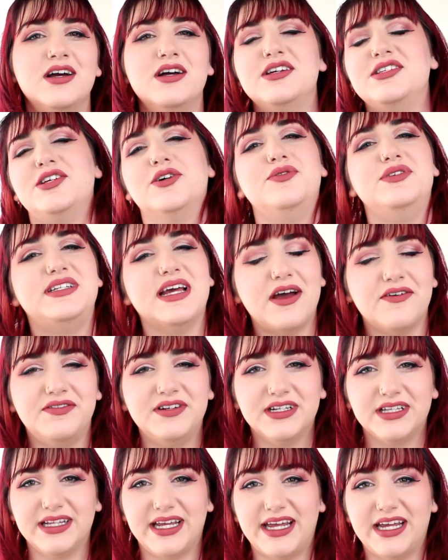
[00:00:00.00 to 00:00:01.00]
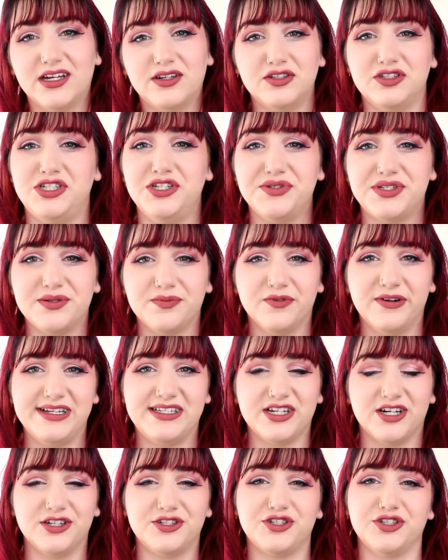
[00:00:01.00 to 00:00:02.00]
So definitely do some
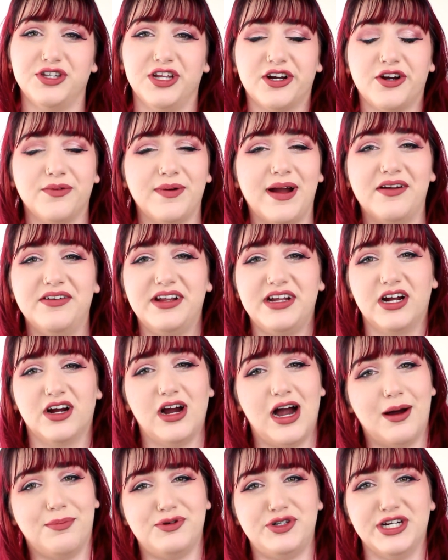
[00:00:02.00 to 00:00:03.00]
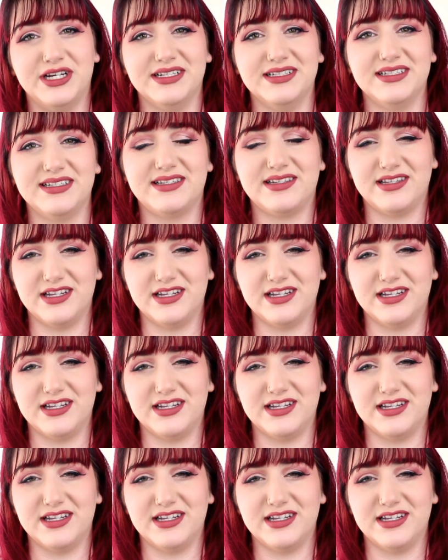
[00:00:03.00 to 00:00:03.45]
research, look around at your options.